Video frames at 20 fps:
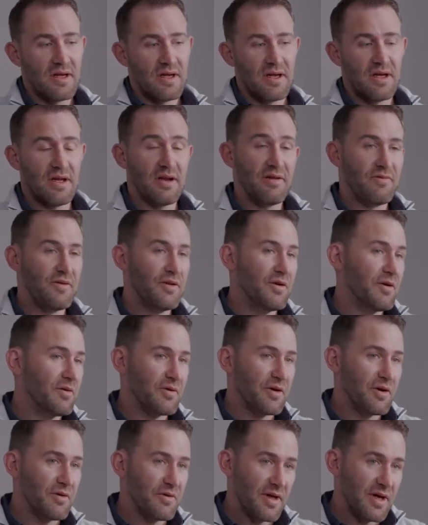And if you don't
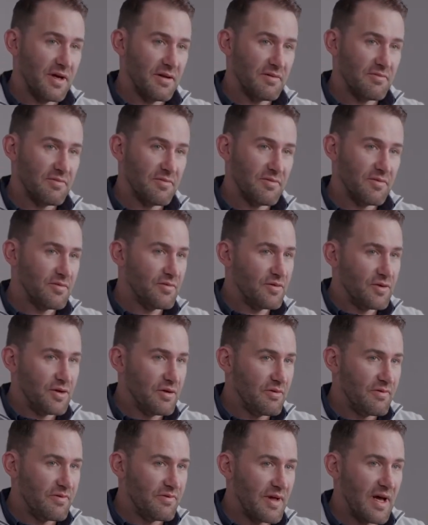know that,
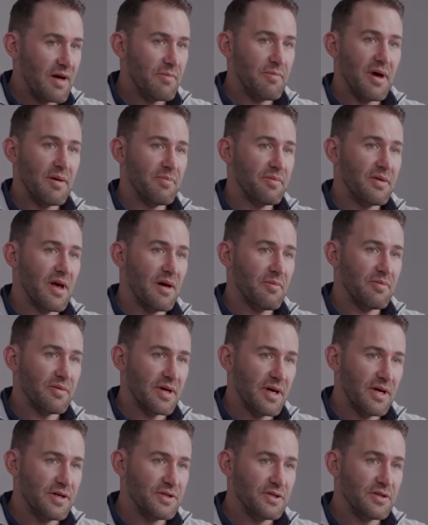you've not mapped the
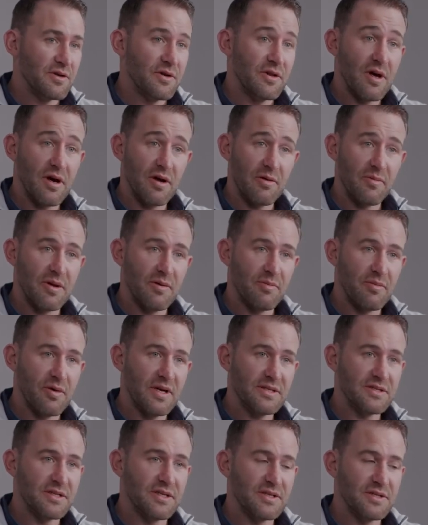application or the automated
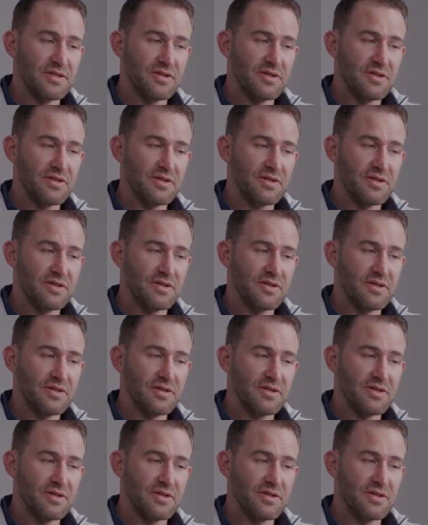process.